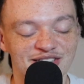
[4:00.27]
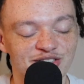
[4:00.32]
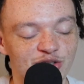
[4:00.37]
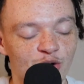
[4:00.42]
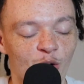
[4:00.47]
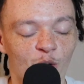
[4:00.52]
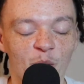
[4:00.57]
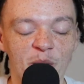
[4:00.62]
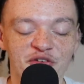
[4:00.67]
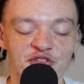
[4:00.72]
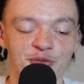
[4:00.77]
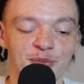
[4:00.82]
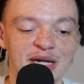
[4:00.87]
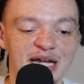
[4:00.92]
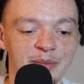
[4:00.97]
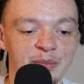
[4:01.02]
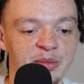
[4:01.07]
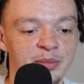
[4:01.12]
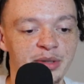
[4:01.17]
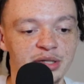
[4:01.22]
to go away from
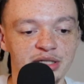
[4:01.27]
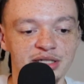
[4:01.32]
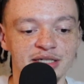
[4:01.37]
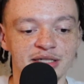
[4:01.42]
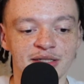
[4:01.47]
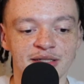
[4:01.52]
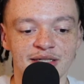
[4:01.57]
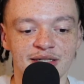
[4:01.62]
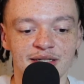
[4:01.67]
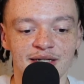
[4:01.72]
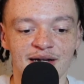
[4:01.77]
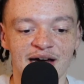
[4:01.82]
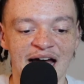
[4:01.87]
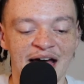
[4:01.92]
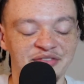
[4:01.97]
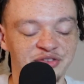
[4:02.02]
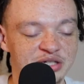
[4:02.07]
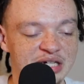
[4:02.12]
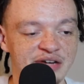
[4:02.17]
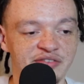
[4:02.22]
Nate McMillan
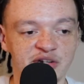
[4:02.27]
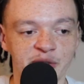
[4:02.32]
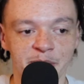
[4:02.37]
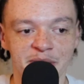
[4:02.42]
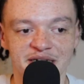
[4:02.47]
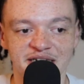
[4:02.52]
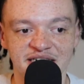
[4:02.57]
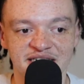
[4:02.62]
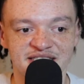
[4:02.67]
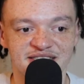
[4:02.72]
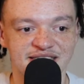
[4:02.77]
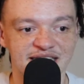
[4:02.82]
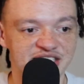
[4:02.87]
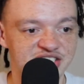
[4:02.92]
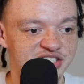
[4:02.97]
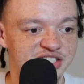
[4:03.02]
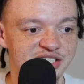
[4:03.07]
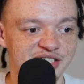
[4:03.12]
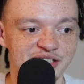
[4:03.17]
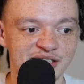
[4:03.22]
after giving him an
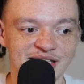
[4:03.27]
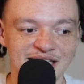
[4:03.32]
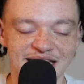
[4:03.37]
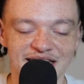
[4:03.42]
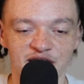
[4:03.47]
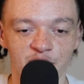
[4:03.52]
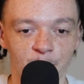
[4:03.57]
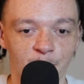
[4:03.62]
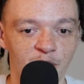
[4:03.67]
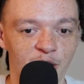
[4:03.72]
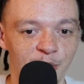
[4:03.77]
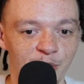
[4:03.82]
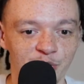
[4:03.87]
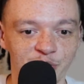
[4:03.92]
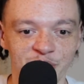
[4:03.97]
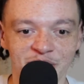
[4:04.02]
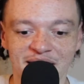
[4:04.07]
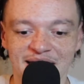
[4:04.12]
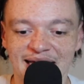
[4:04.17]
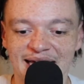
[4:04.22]
extension in the
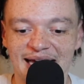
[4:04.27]
bubble,